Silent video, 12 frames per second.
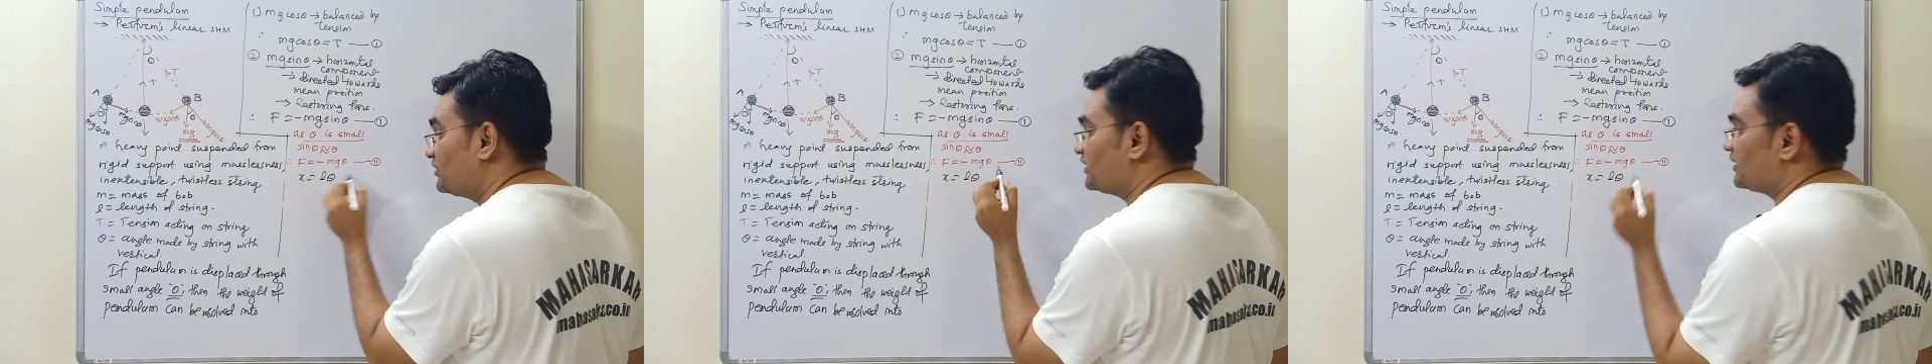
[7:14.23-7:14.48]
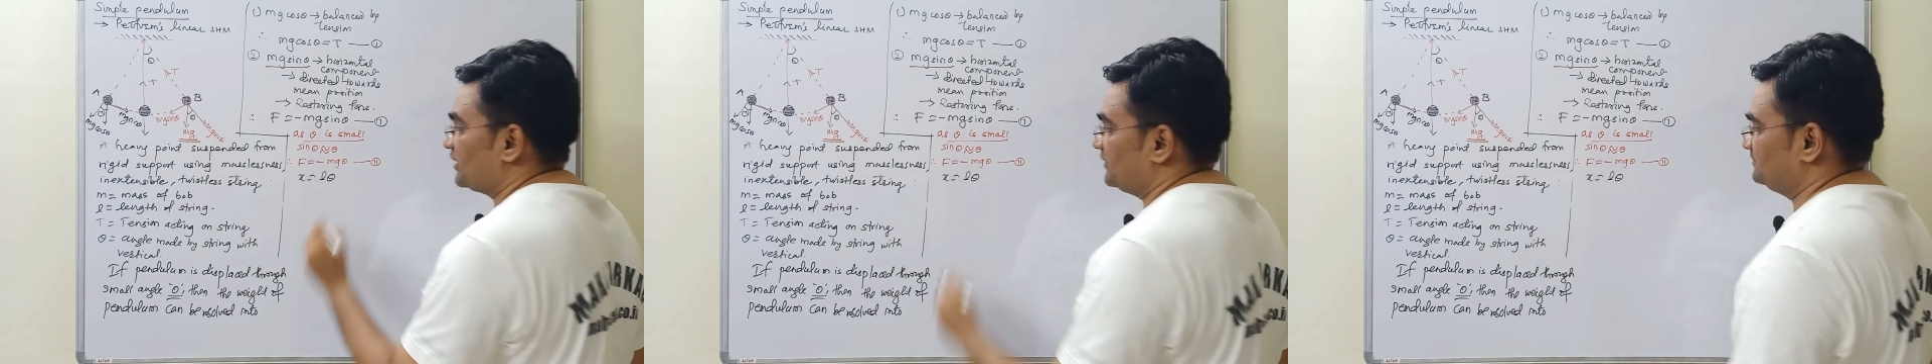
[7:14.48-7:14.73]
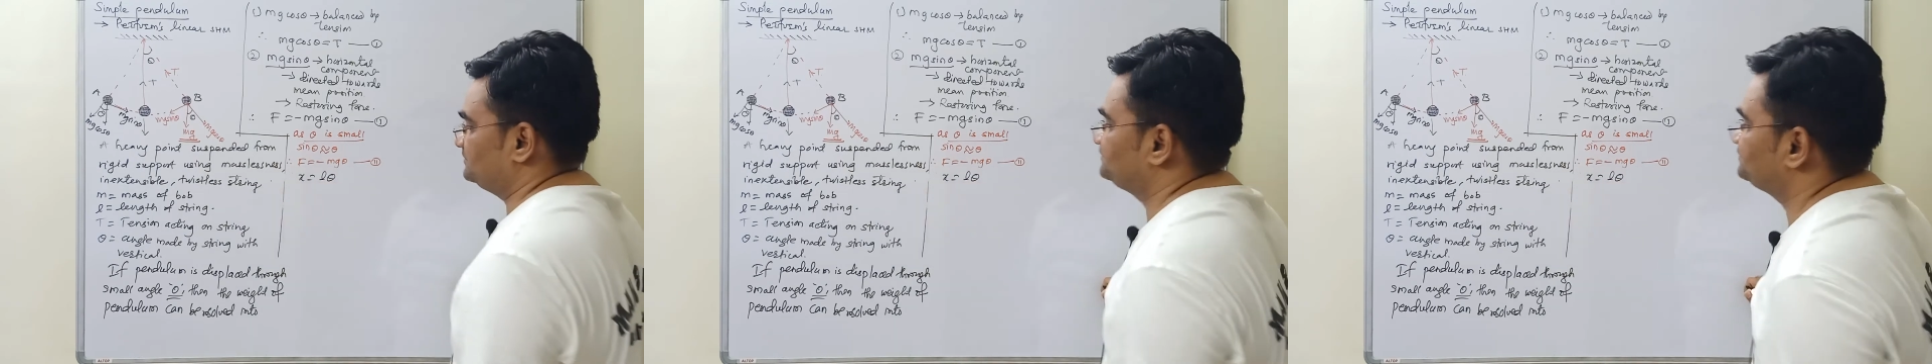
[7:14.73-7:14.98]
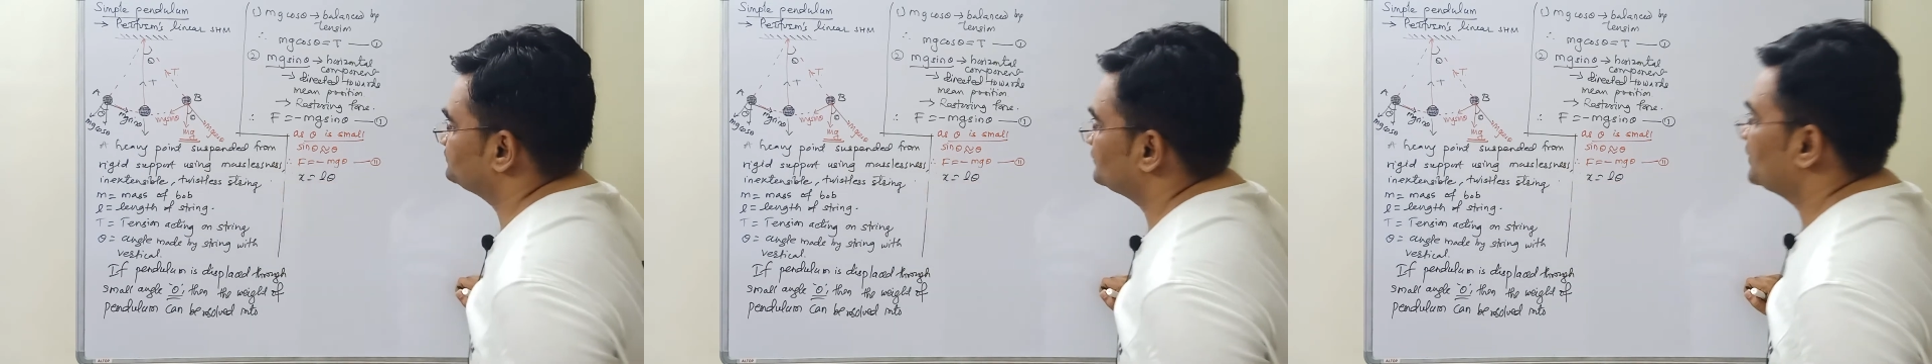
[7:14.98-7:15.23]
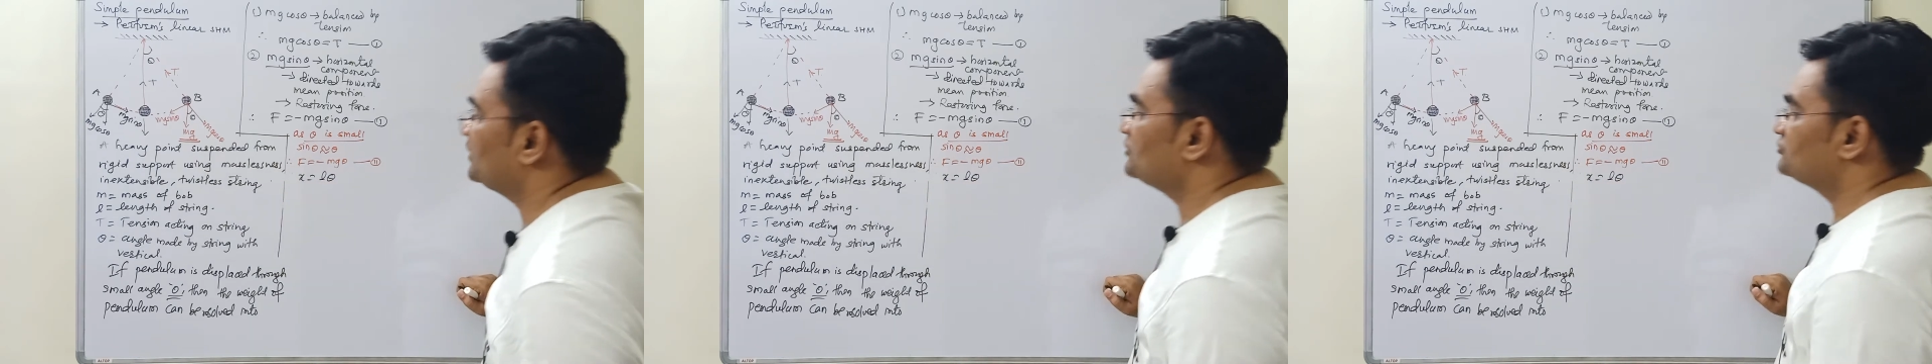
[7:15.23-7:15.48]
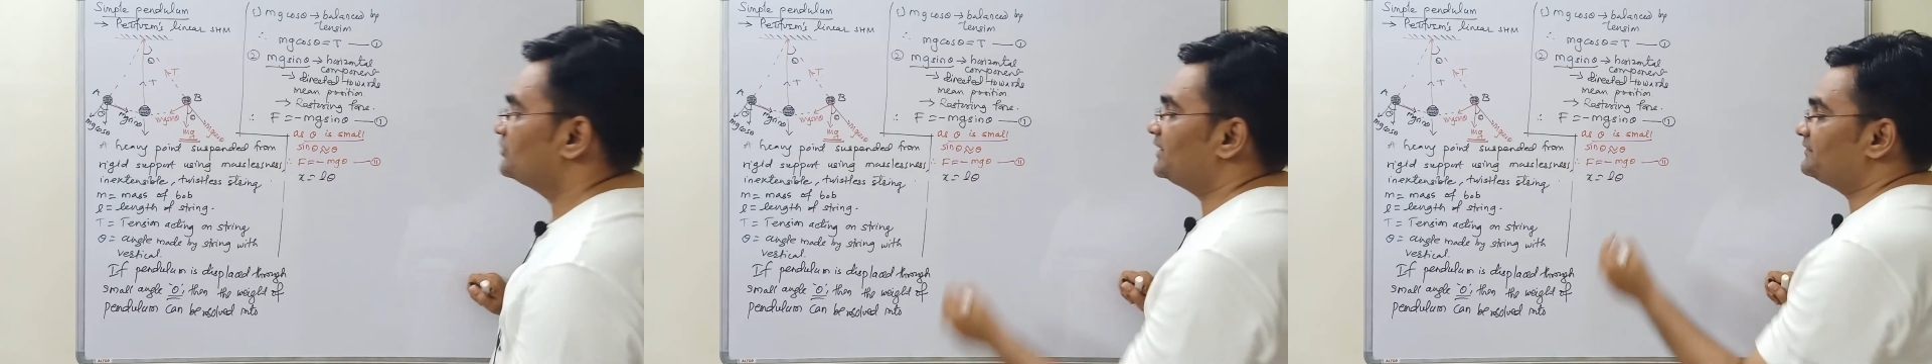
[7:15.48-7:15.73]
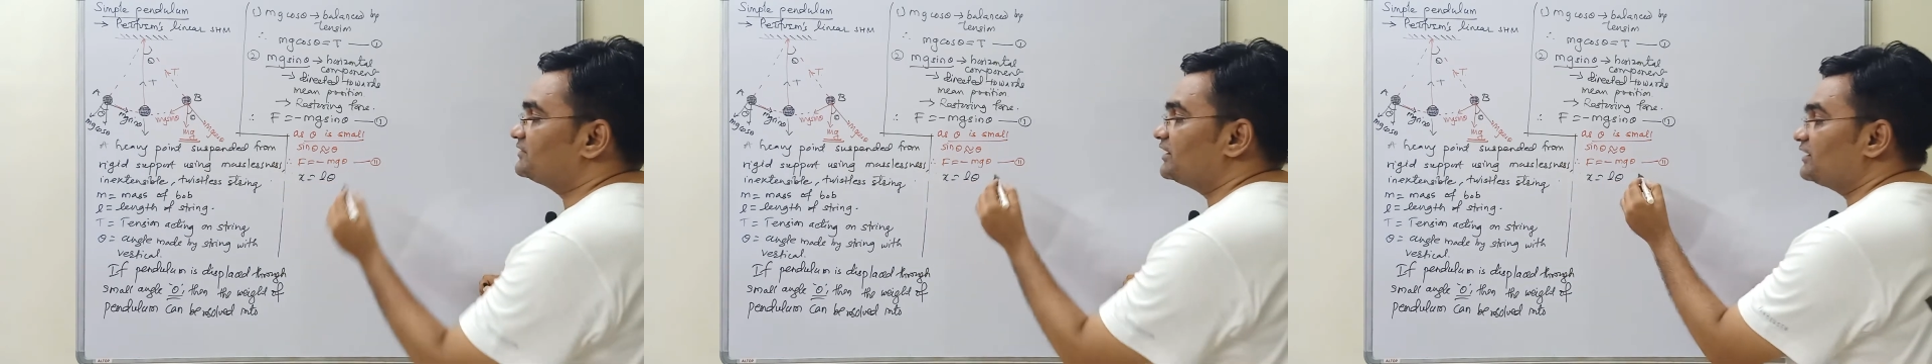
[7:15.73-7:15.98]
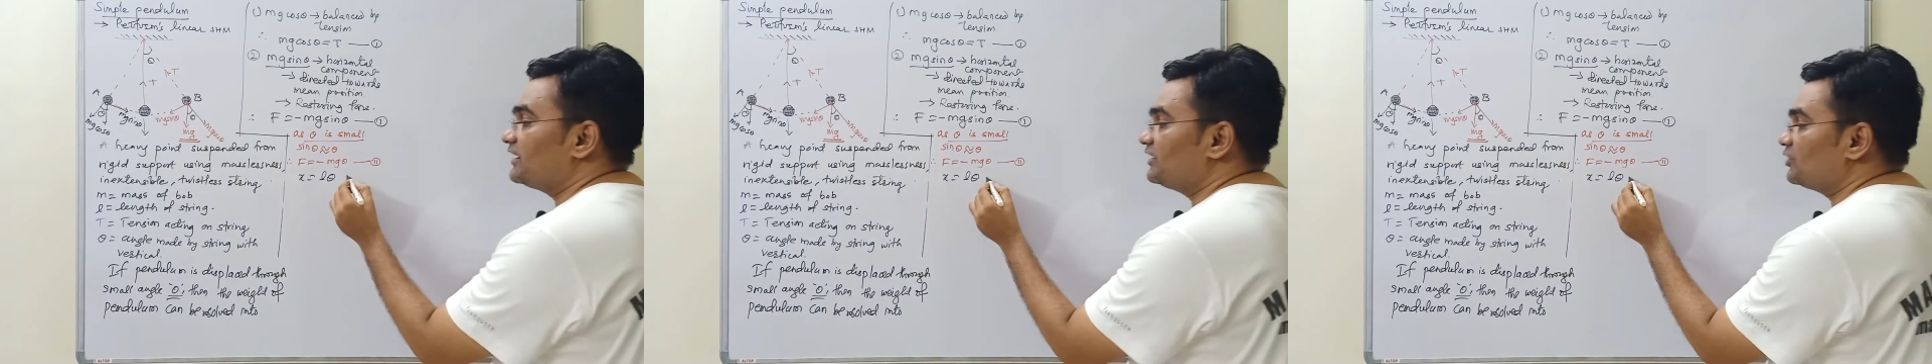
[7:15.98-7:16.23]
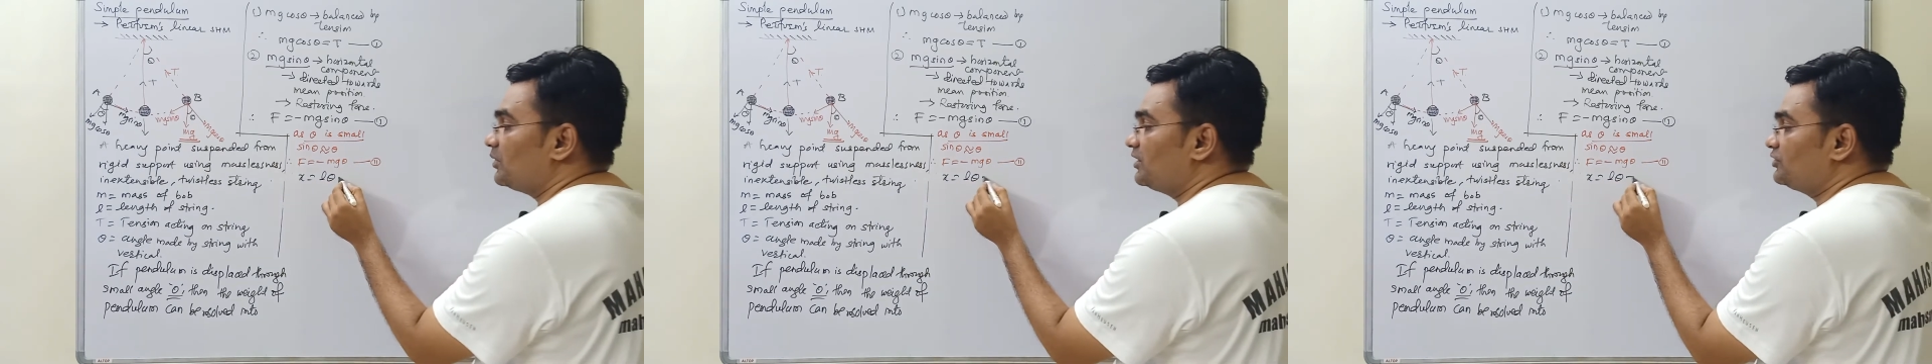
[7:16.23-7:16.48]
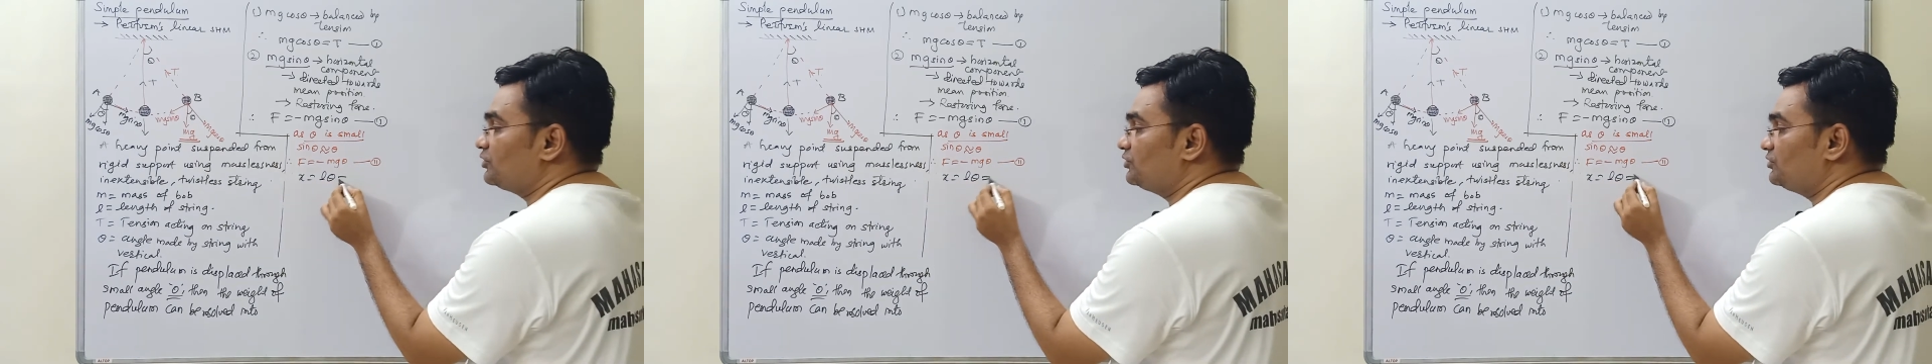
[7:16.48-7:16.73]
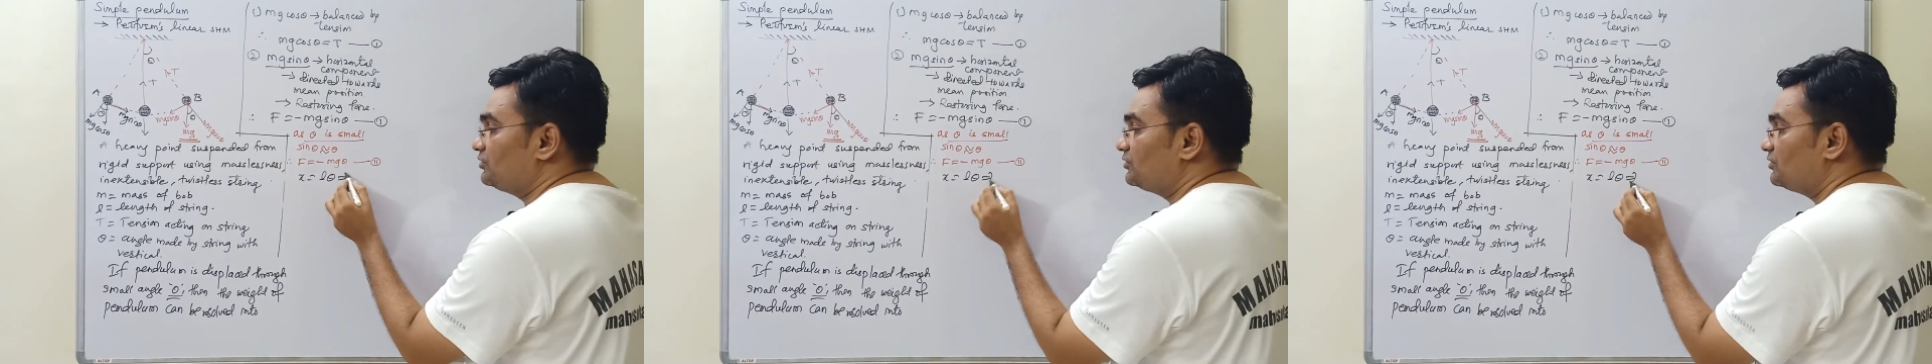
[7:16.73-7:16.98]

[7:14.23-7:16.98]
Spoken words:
theta. What is theta equal to?